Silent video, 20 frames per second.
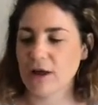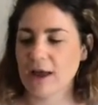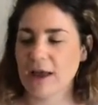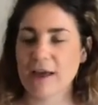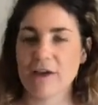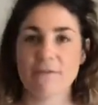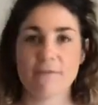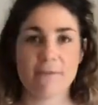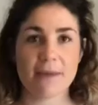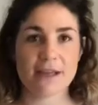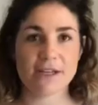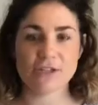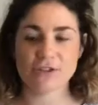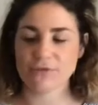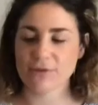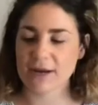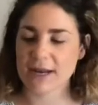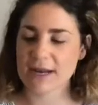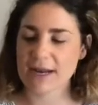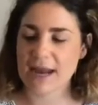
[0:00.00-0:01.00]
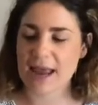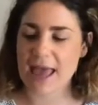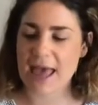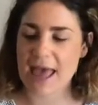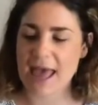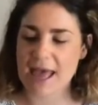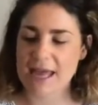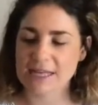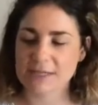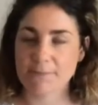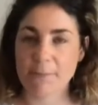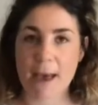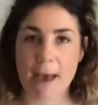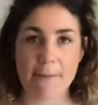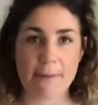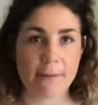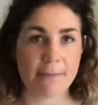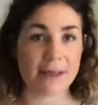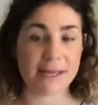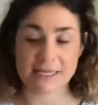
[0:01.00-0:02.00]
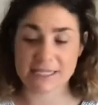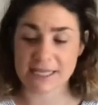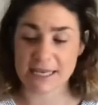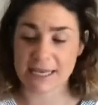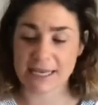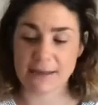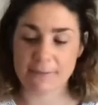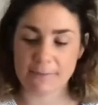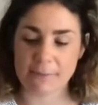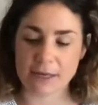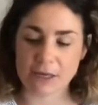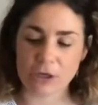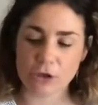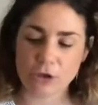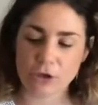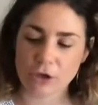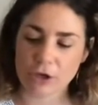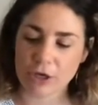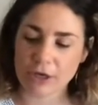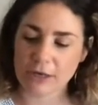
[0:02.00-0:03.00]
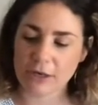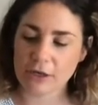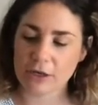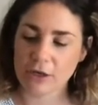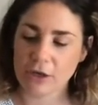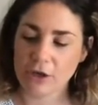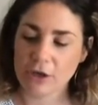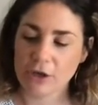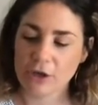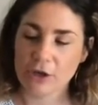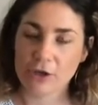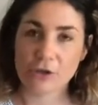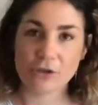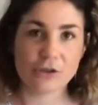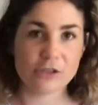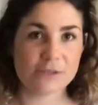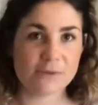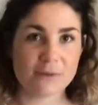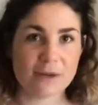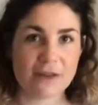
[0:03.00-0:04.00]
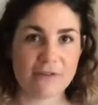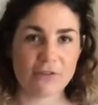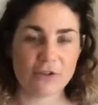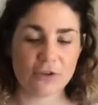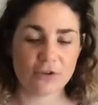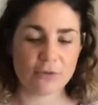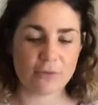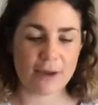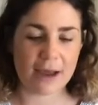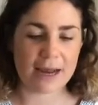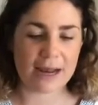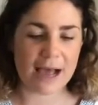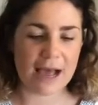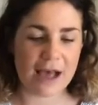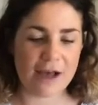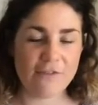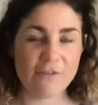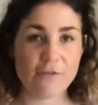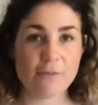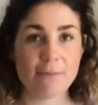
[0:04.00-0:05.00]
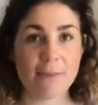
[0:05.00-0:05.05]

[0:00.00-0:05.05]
I have mandarin and peppermint here, but you can use whatever you might have,